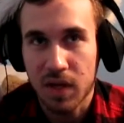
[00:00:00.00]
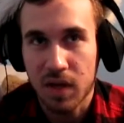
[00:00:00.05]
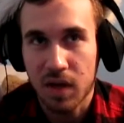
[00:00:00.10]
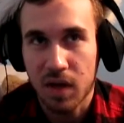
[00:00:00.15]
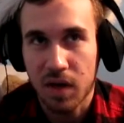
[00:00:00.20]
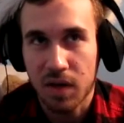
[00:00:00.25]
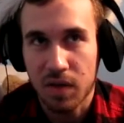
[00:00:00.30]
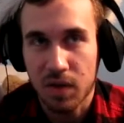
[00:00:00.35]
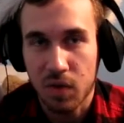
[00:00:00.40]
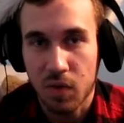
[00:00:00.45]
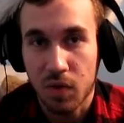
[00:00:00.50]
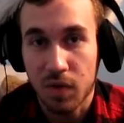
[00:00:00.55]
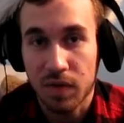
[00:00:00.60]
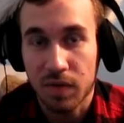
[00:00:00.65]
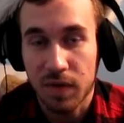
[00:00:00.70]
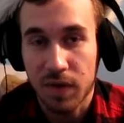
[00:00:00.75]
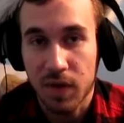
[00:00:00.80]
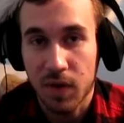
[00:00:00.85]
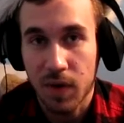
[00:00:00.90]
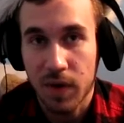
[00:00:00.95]
be uh, the
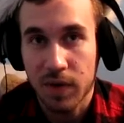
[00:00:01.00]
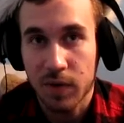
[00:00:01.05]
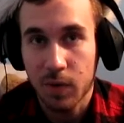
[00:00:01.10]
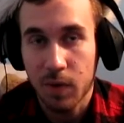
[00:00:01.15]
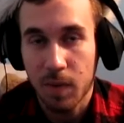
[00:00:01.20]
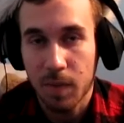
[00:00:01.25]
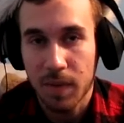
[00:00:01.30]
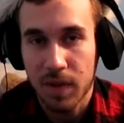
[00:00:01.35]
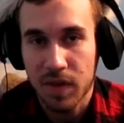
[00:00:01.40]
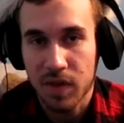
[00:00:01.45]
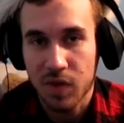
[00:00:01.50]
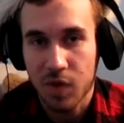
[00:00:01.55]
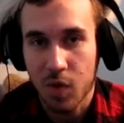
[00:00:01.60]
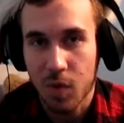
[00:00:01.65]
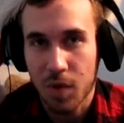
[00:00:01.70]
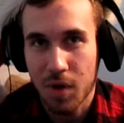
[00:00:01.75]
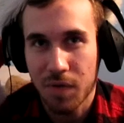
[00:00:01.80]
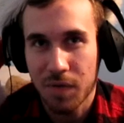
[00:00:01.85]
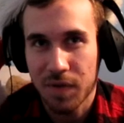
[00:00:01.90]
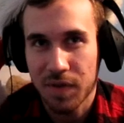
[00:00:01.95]
only video I do on Mei
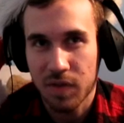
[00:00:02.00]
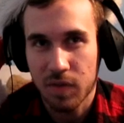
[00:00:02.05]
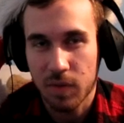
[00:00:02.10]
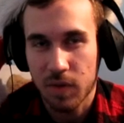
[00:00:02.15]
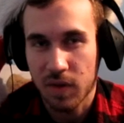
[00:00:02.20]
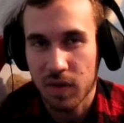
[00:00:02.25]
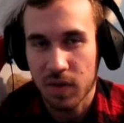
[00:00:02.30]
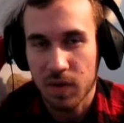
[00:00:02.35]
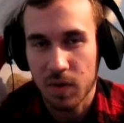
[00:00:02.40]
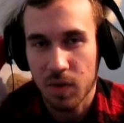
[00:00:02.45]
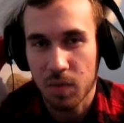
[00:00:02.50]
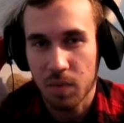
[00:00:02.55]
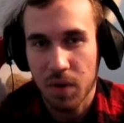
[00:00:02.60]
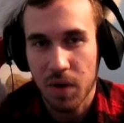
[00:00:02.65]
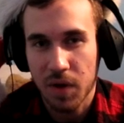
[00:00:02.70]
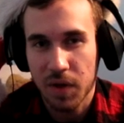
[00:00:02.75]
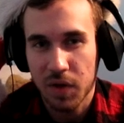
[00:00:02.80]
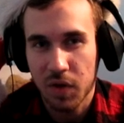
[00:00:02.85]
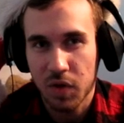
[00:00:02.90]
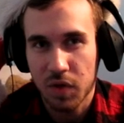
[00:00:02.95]
Snowball Offensive because it can
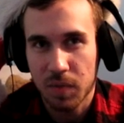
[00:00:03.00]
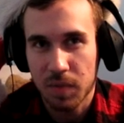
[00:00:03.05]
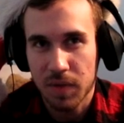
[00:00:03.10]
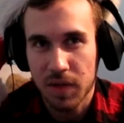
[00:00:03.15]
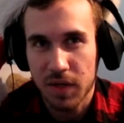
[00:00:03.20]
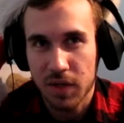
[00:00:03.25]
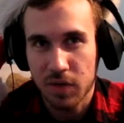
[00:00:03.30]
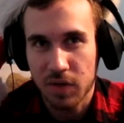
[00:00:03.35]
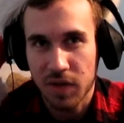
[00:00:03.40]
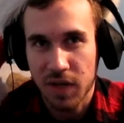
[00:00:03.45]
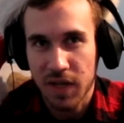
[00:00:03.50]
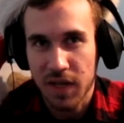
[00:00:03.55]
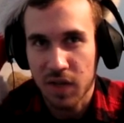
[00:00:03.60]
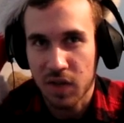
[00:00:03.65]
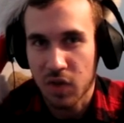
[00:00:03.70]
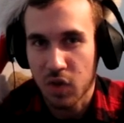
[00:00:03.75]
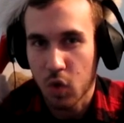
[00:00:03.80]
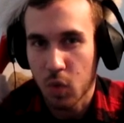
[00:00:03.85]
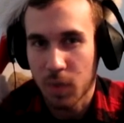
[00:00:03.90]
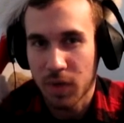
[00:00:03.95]
probably only be
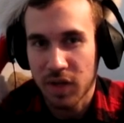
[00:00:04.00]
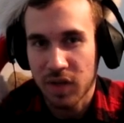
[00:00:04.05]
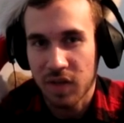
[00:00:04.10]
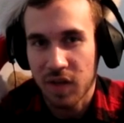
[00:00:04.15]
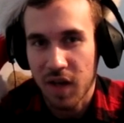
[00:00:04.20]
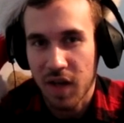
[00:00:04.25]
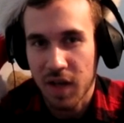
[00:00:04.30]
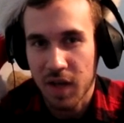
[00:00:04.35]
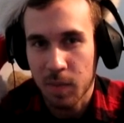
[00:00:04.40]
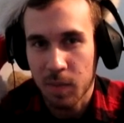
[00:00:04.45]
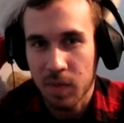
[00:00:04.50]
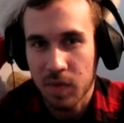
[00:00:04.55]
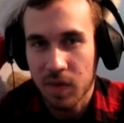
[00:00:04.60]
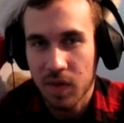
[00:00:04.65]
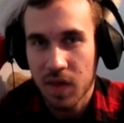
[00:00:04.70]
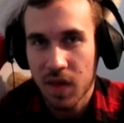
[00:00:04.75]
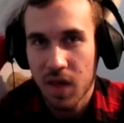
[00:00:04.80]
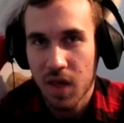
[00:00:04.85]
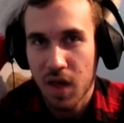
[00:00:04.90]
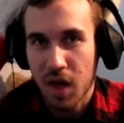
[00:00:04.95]
entertaining so many
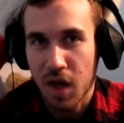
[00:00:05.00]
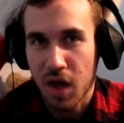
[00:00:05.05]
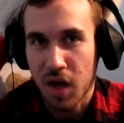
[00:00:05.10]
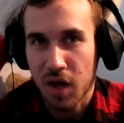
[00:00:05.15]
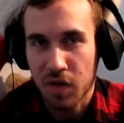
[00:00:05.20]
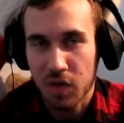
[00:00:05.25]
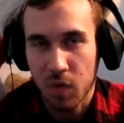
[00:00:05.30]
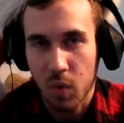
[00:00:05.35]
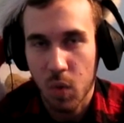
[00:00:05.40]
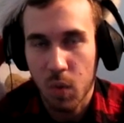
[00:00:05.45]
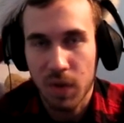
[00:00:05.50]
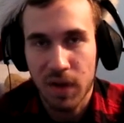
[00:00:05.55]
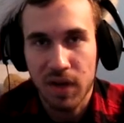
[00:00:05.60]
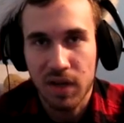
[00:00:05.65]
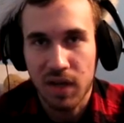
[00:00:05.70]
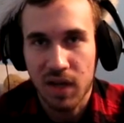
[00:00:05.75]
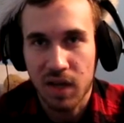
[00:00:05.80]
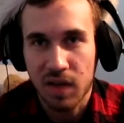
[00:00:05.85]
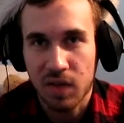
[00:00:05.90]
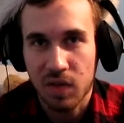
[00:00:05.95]
times. Uh, so we'll
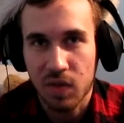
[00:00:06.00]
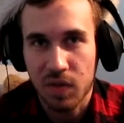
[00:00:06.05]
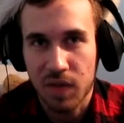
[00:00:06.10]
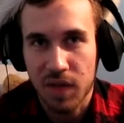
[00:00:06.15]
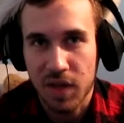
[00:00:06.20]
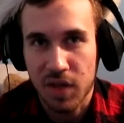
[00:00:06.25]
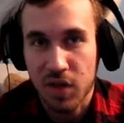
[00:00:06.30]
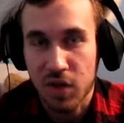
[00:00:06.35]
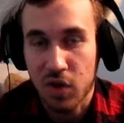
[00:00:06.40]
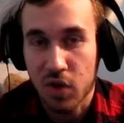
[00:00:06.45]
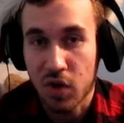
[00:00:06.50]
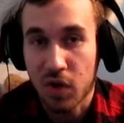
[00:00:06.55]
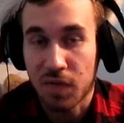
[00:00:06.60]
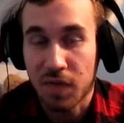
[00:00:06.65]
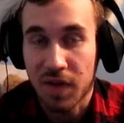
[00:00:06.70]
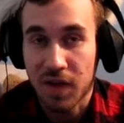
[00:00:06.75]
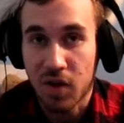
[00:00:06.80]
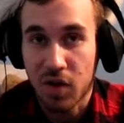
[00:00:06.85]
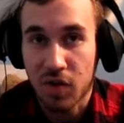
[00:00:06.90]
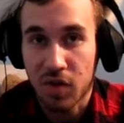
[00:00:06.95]
wait again until next year
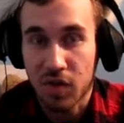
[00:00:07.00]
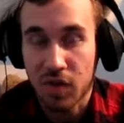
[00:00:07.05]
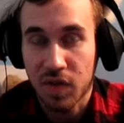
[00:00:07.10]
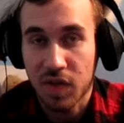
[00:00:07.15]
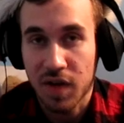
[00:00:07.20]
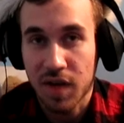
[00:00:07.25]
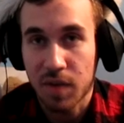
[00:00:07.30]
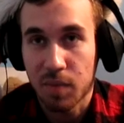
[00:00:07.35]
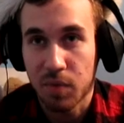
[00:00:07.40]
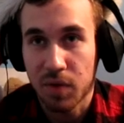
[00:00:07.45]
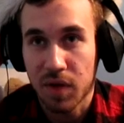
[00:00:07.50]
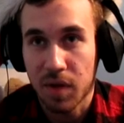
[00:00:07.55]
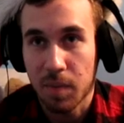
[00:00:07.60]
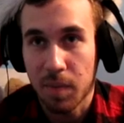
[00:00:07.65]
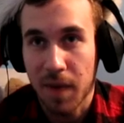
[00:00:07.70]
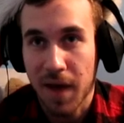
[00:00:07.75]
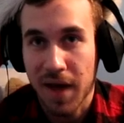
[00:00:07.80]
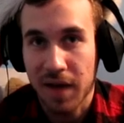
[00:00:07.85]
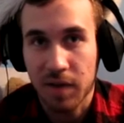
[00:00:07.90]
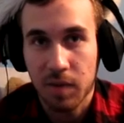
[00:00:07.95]
if they also decide to bring
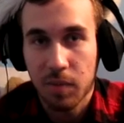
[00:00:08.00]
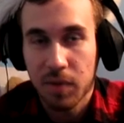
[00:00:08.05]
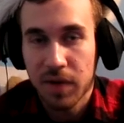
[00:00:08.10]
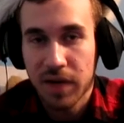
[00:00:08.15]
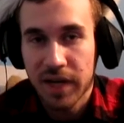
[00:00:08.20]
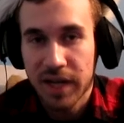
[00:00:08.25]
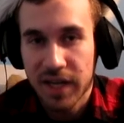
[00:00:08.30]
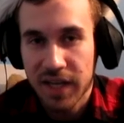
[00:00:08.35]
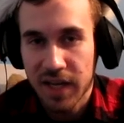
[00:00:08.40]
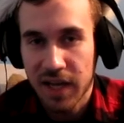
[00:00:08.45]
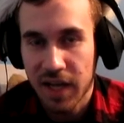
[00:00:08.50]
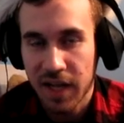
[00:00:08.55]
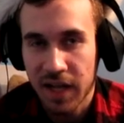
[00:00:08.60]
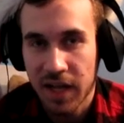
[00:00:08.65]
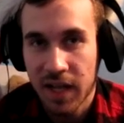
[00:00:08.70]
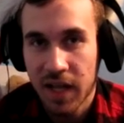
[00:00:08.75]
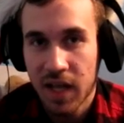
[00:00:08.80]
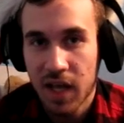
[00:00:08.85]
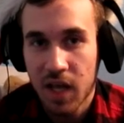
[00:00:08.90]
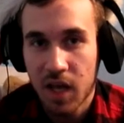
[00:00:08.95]
it back to play it
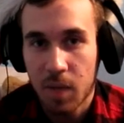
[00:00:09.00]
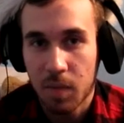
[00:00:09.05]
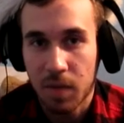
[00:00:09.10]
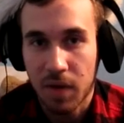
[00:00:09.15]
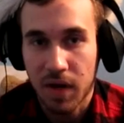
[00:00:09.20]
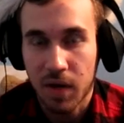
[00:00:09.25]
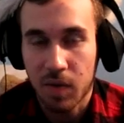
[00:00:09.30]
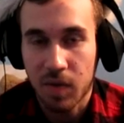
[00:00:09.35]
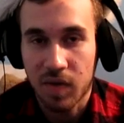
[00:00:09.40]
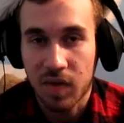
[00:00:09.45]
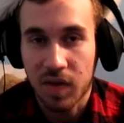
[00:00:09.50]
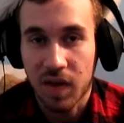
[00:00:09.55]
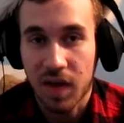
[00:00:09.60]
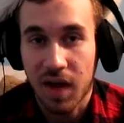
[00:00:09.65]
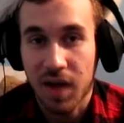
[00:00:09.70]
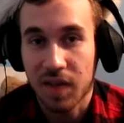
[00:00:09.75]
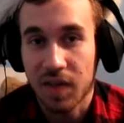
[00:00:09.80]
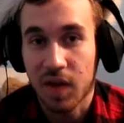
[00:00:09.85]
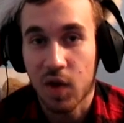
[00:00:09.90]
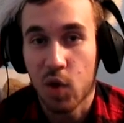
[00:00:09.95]
again. But anyways,
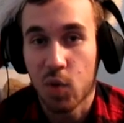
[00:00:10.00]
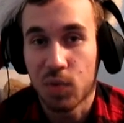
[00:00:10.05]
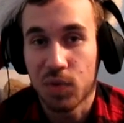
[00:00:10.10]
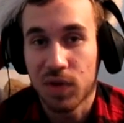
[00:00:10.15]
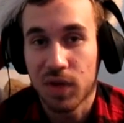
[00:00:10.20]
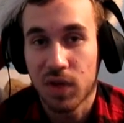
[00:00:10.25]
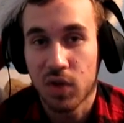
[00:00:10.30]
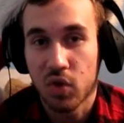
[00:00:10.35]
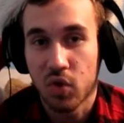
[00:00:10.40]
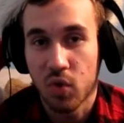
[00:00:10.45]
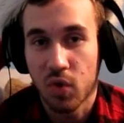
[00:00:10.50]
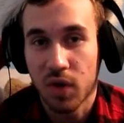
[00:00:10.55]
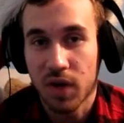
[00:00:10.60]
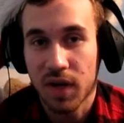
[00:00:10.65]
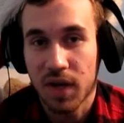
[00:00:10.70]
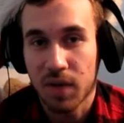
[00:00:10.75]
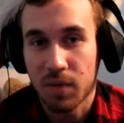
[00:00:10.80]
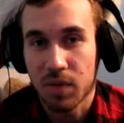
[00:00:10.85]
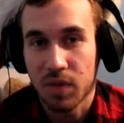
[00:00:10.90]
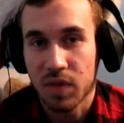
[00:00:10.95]
guys, I hope you did
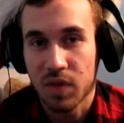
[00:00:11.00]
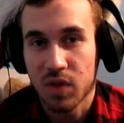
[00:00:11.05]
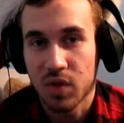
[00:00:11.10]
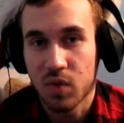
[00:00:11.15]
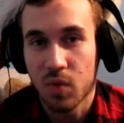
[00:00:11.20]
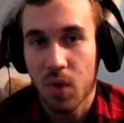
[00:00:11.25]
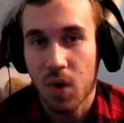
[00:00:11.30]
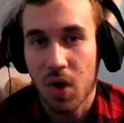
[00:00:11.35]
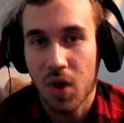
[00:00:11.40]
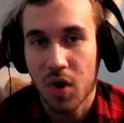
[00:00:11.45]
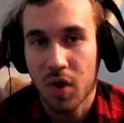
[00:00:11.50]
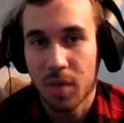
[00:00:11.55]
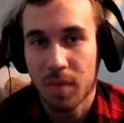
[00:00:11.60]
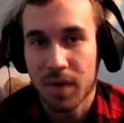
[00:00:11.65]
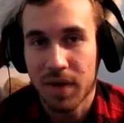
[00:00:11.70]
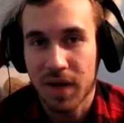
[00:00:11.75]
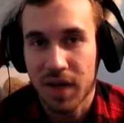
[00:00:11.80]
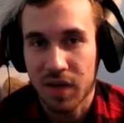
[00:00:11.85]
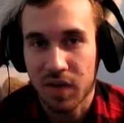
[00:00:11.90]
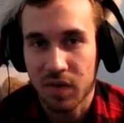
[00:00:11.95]
enjoy, and I will see you all
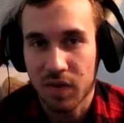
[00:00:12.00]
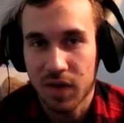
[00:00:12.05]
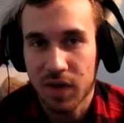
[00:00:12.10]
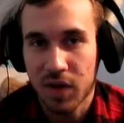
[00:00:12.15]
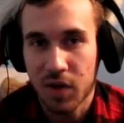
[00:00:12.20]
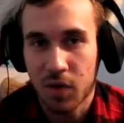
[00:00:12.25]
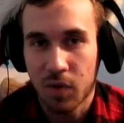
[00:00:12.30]
in my next